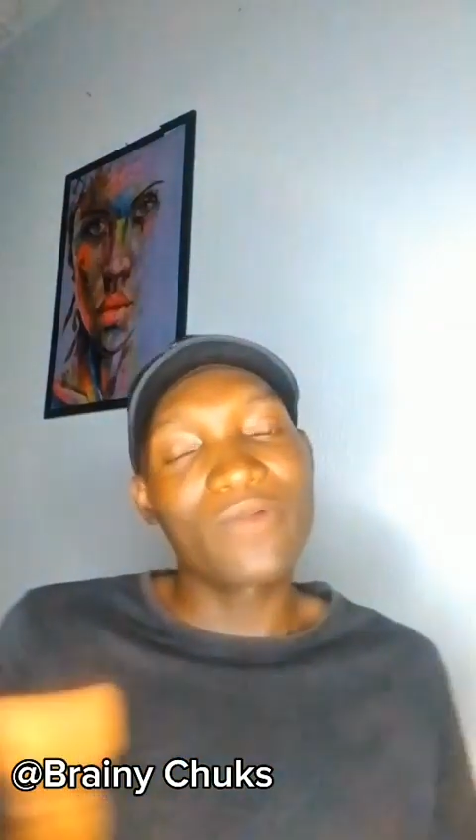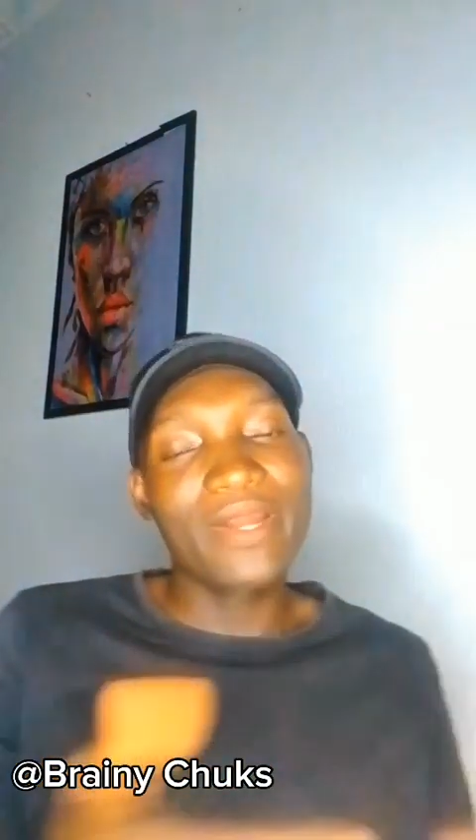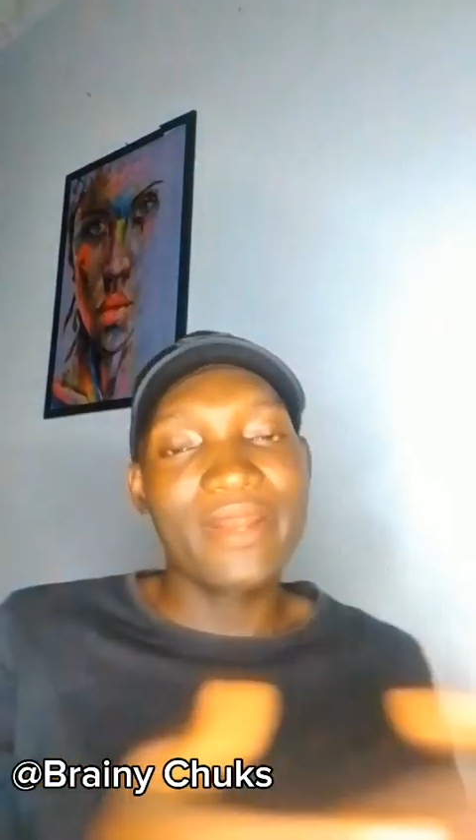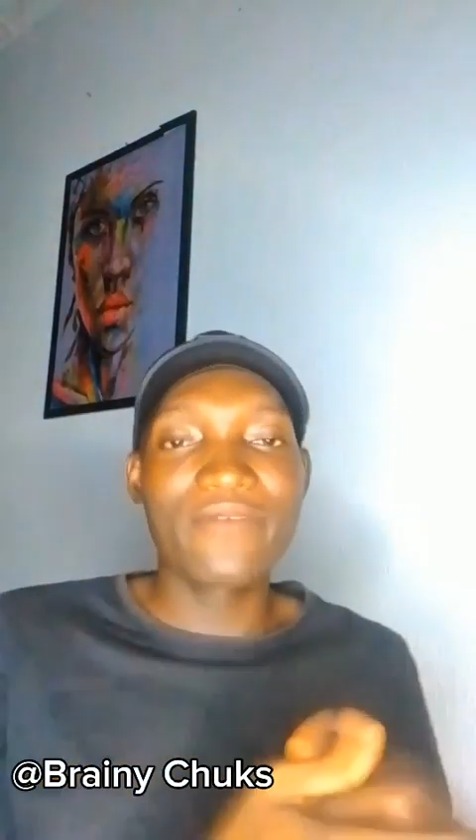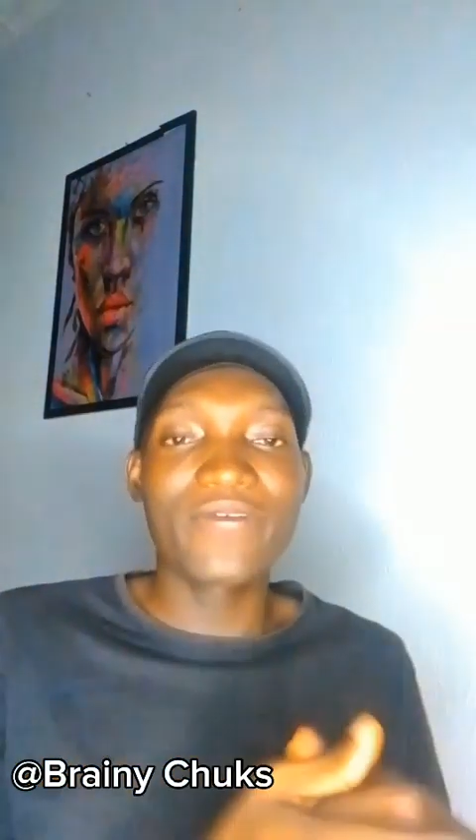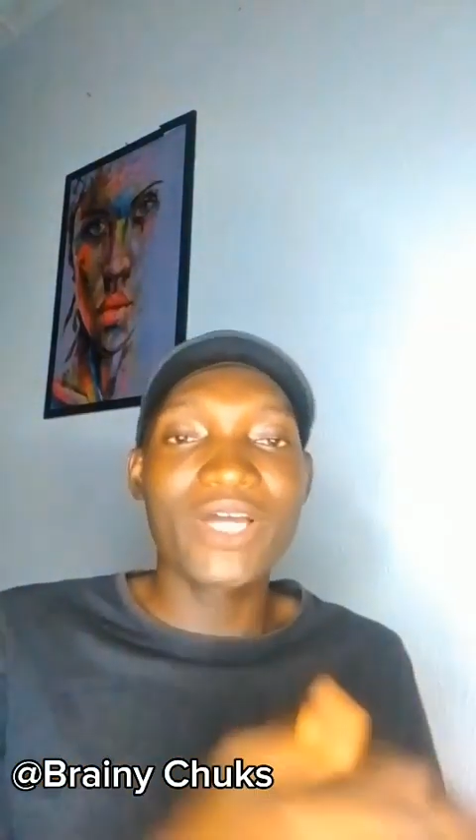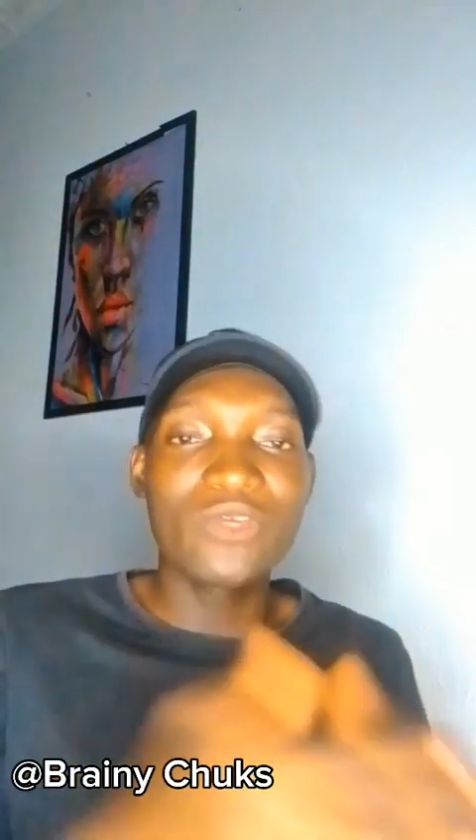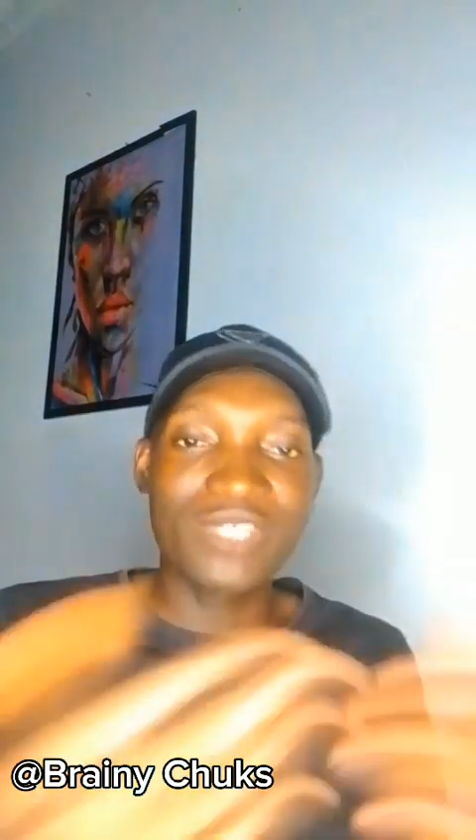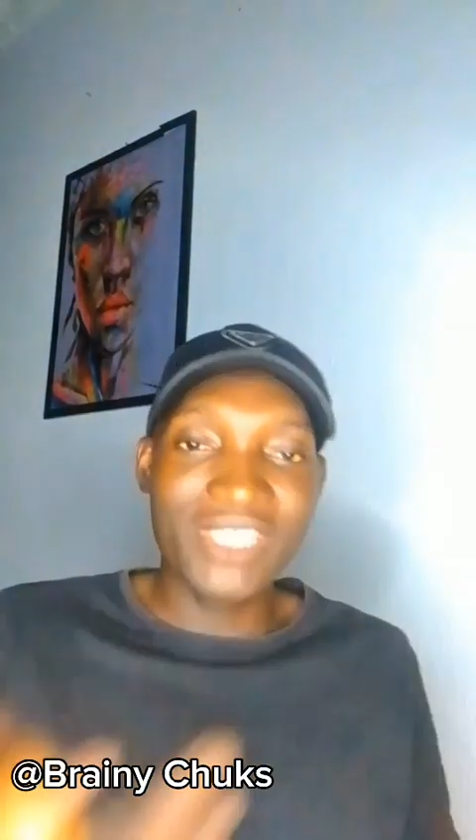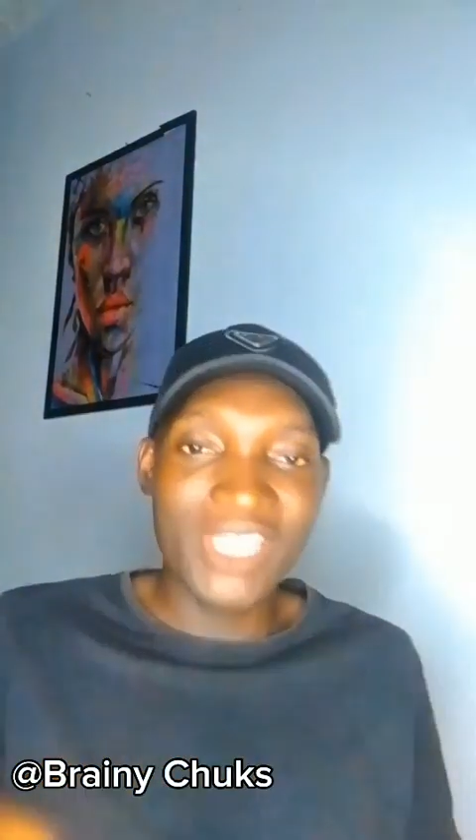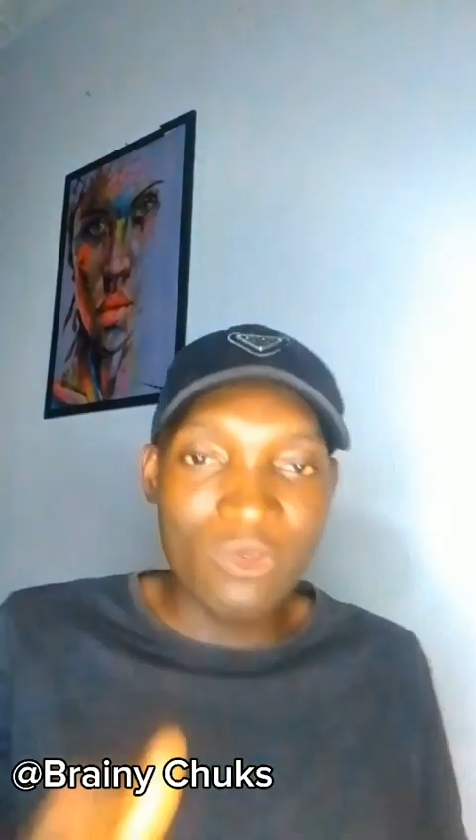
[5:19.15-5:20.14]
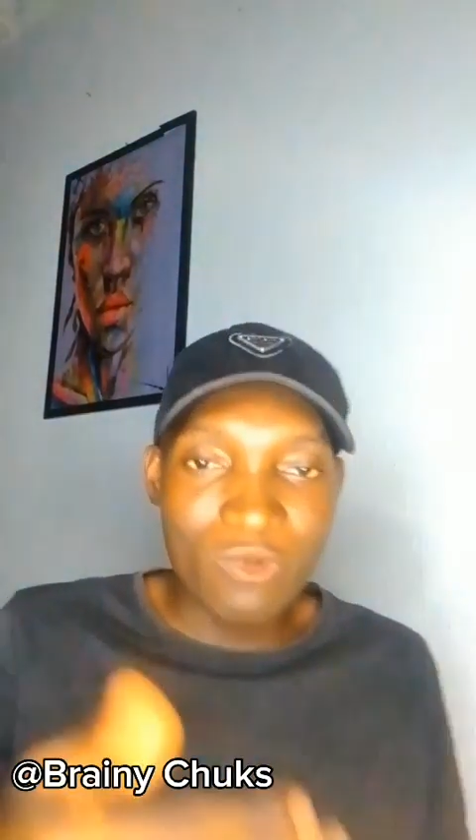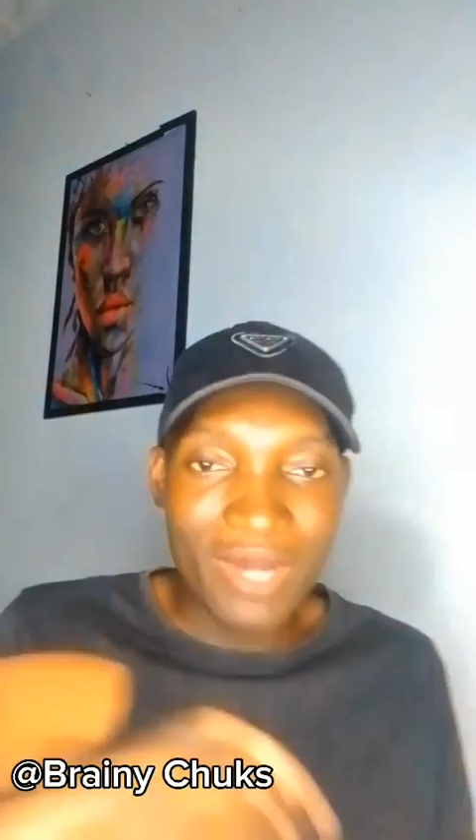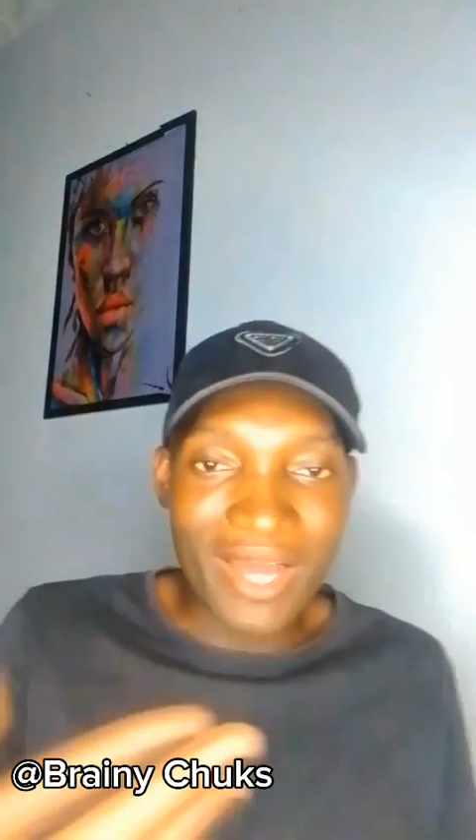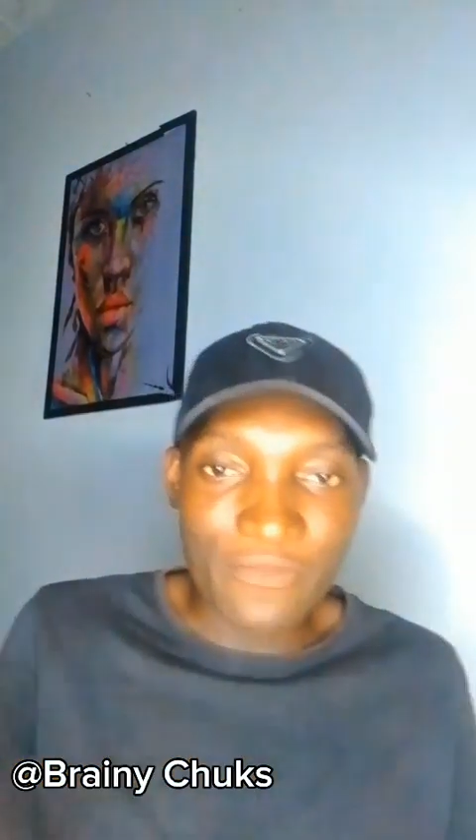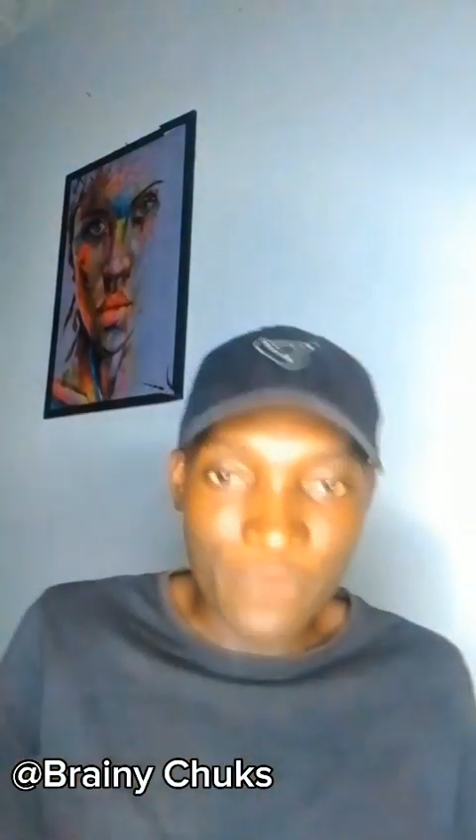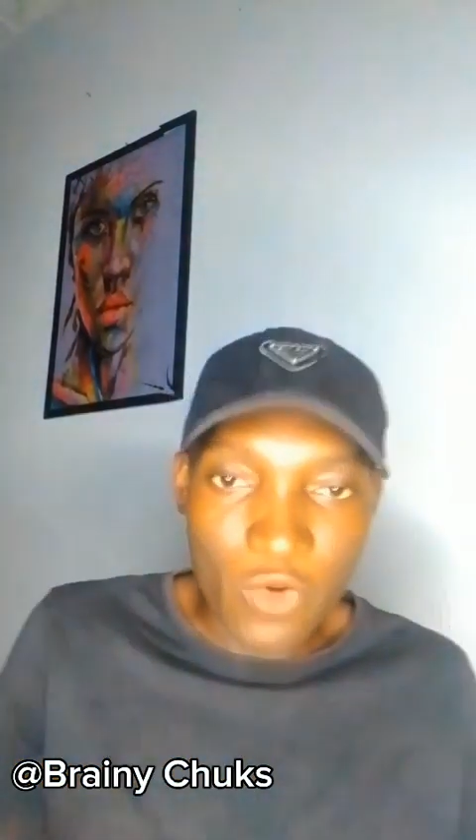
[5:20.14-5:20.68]
wherever you say you
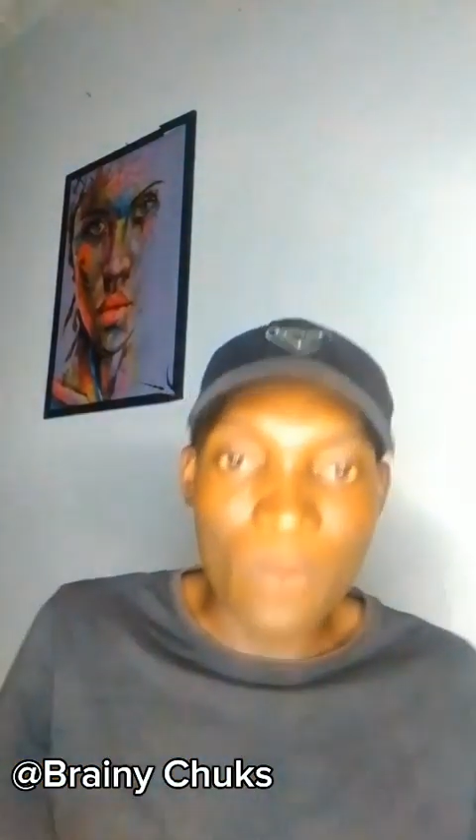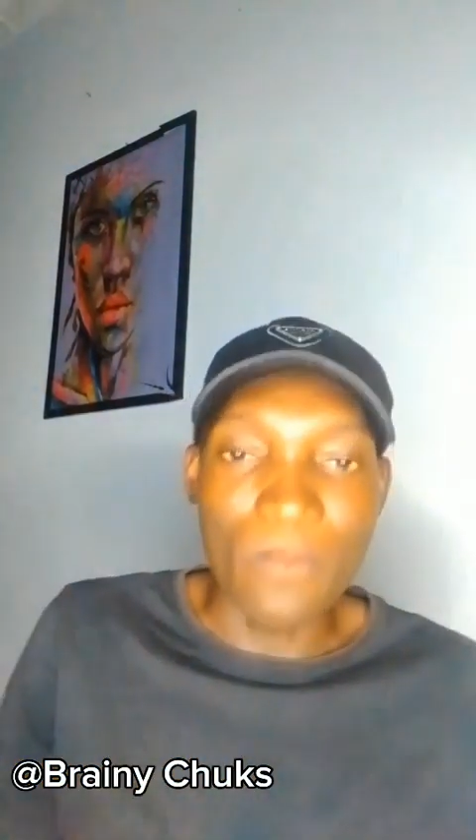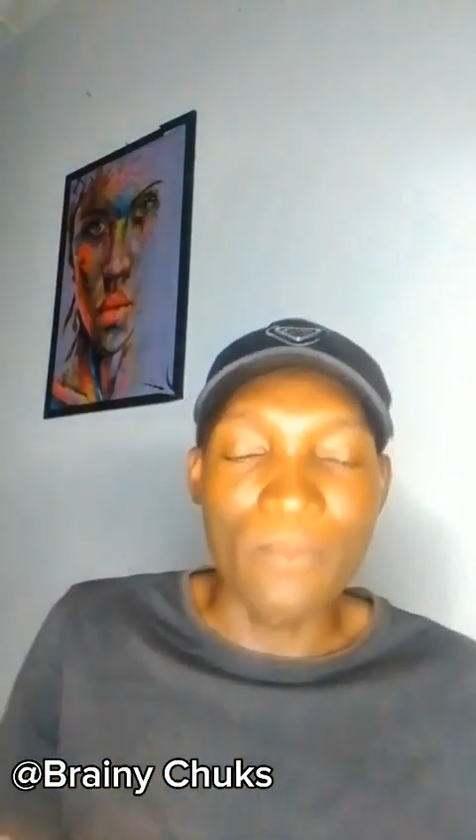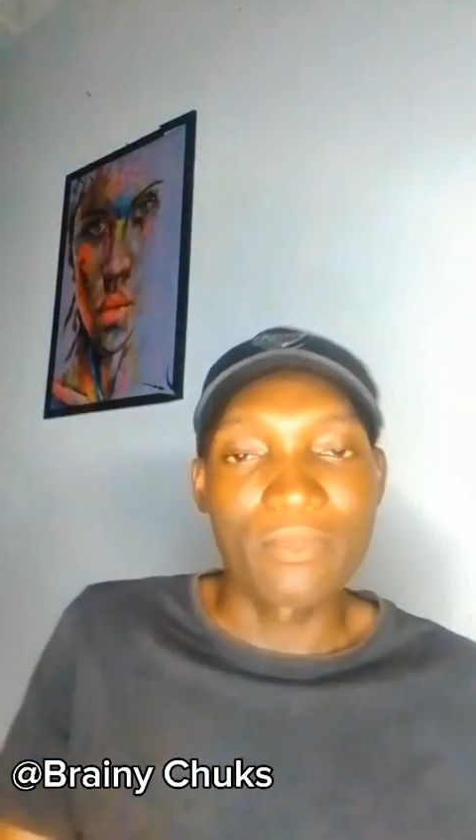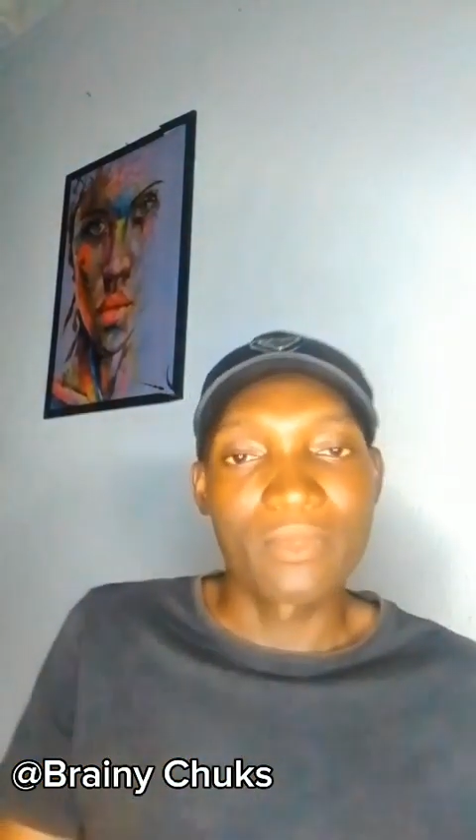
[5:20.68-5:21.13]
are from?